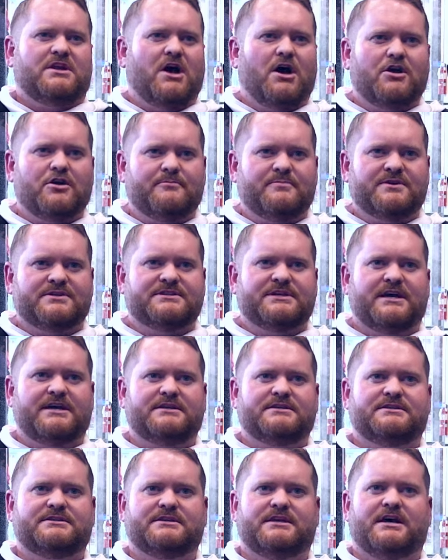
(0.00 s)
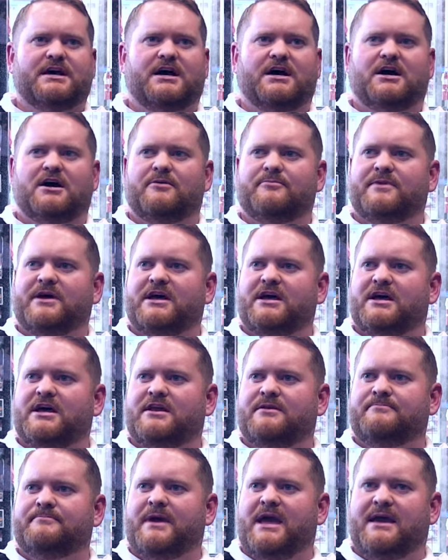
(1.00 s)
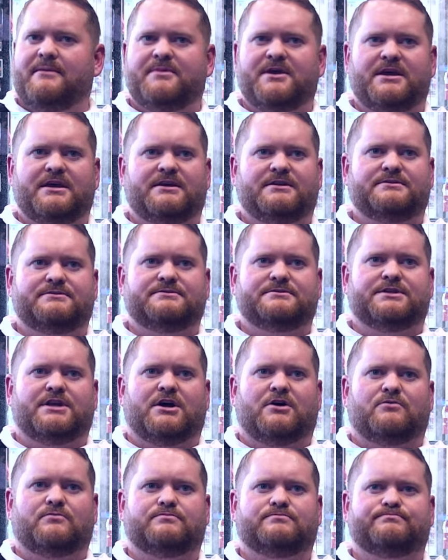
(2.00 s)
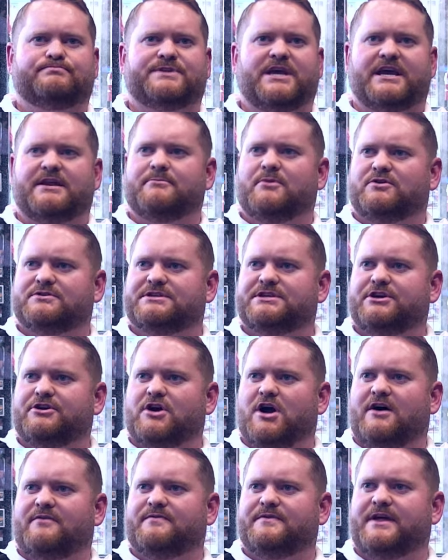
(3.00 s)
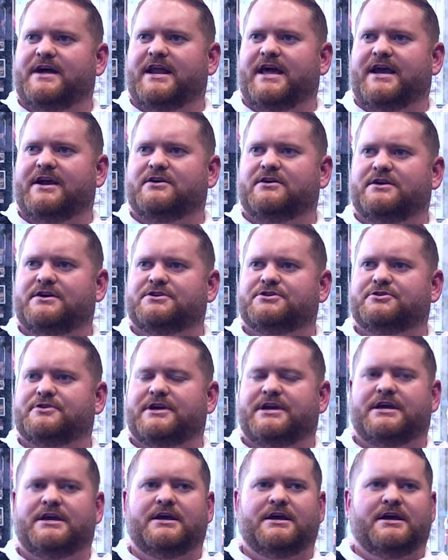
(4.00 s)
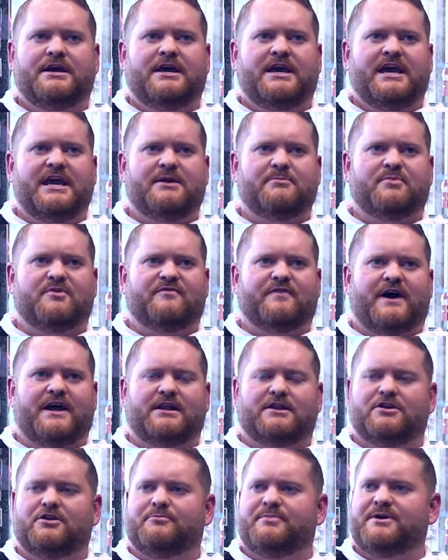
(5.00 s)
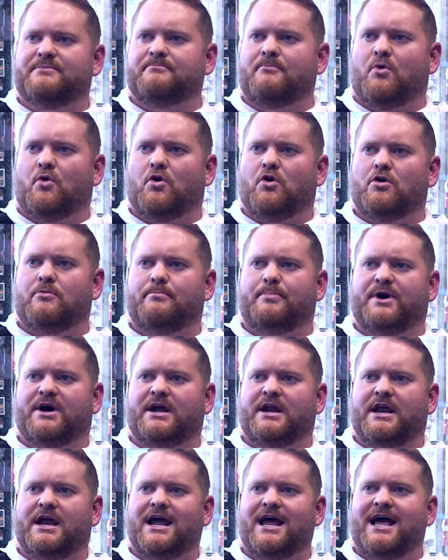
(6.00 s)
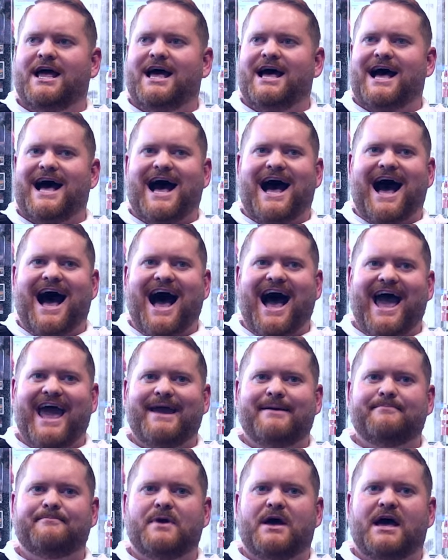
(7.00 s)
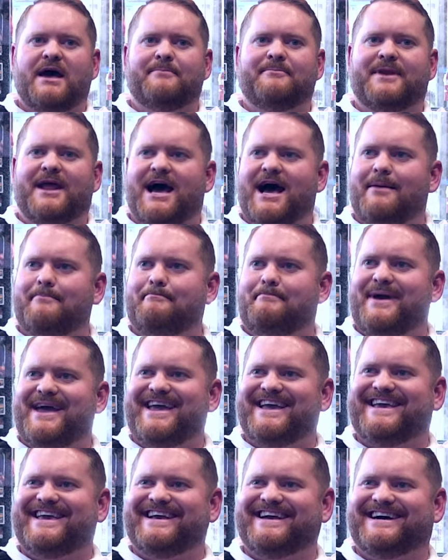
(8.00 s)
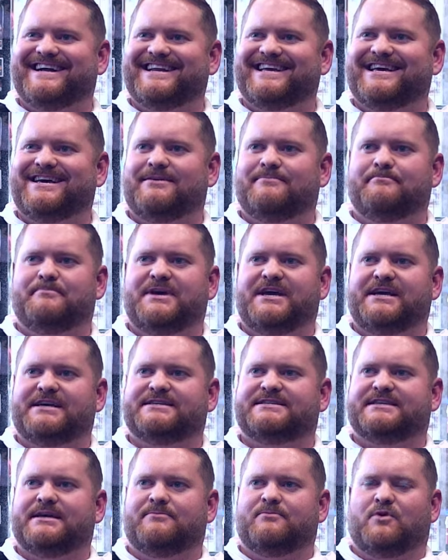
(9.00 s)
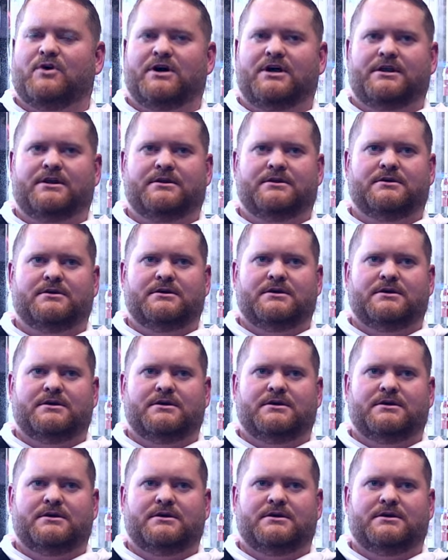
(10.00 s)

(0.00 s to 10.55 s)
100 percent. Mm-hmm. Um, and, and maybe you know taking most of the year off with that ankle injury, he can provide a little bit more. But I am not banking on him being someone